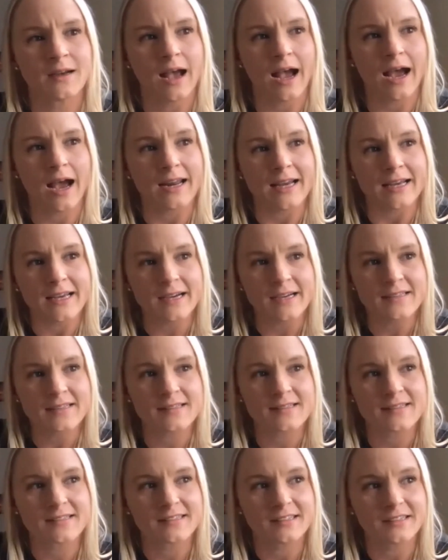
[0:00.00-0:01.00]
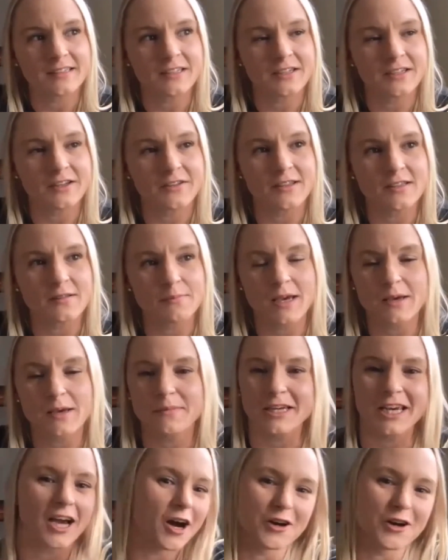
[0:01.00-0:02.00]
And I guess, you know, this may
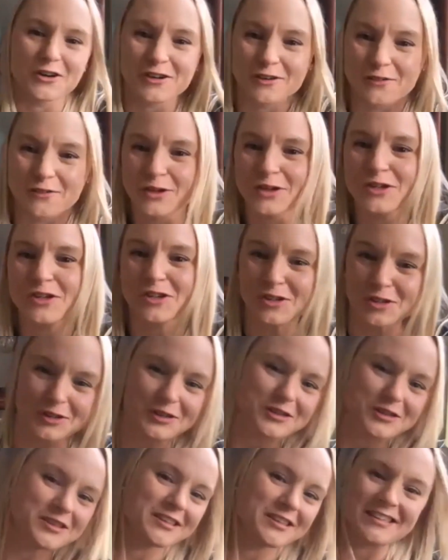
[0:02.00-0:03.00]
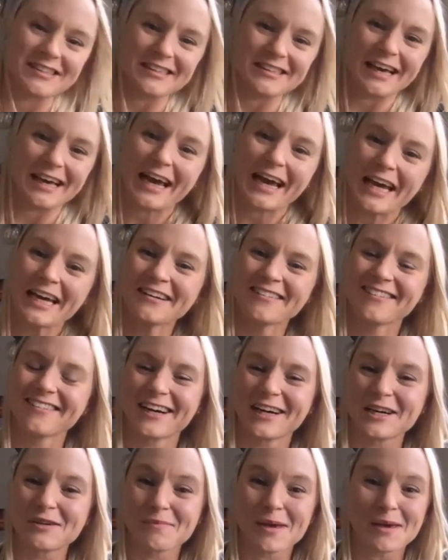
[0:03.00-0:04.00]
be controversial to say,
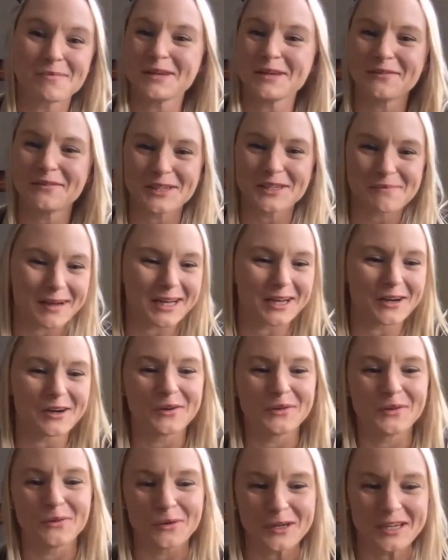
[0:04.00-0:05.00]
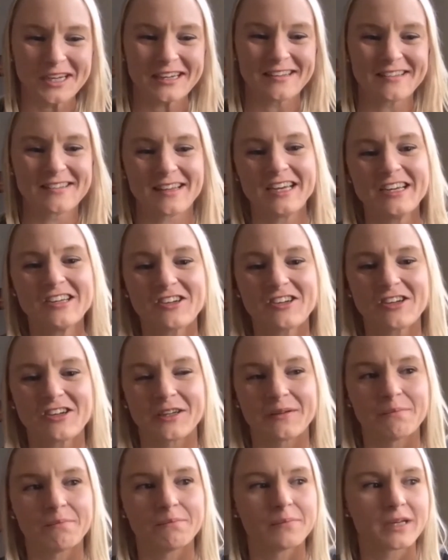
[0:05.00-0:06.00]
maybe even in my own
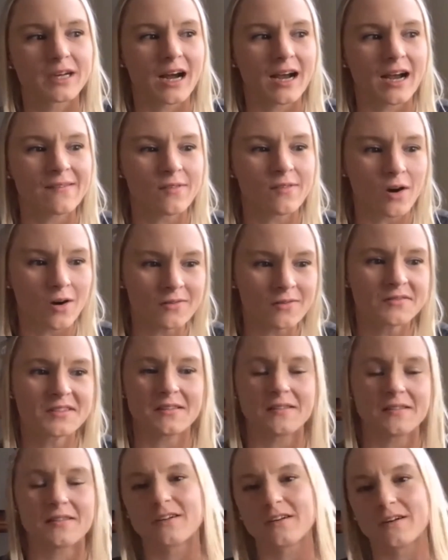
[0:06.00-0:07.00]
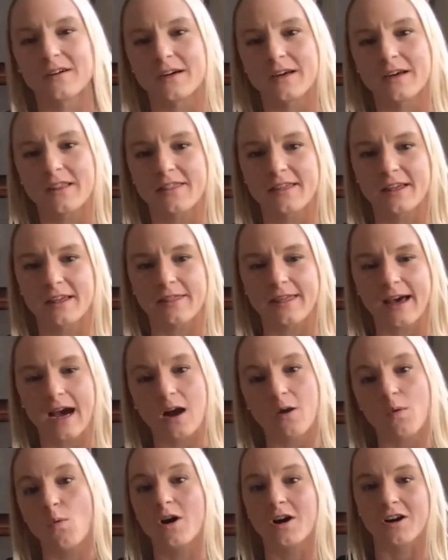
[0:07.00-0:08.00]
organization, but I've often thought that
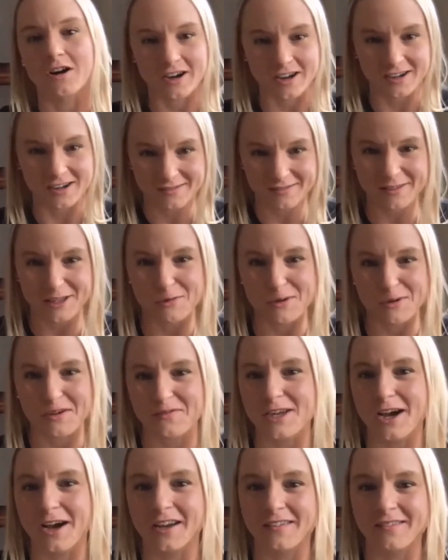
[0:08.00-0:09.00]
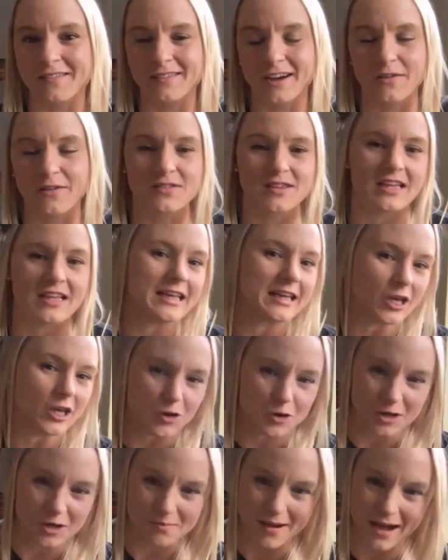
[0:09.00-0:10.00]
that work that we've done of sending
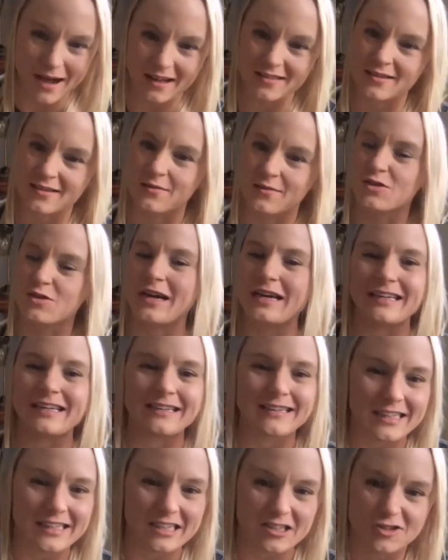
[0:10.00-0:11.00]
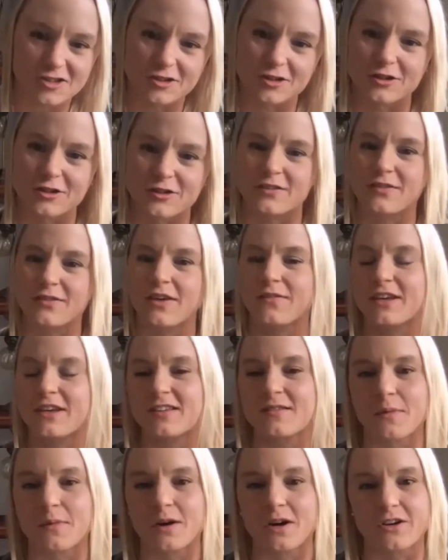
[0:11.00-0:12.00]
yoga mats, of training teachers, of giving
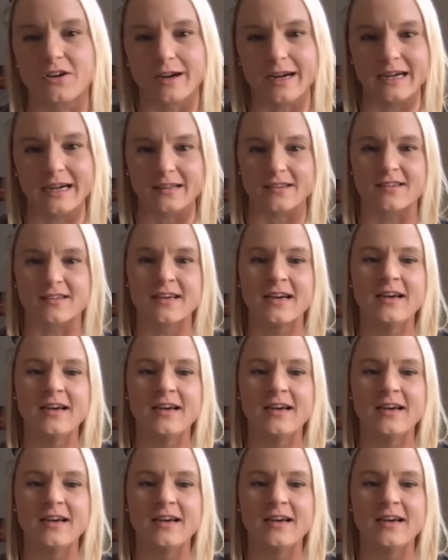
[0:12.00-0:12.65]
small grants,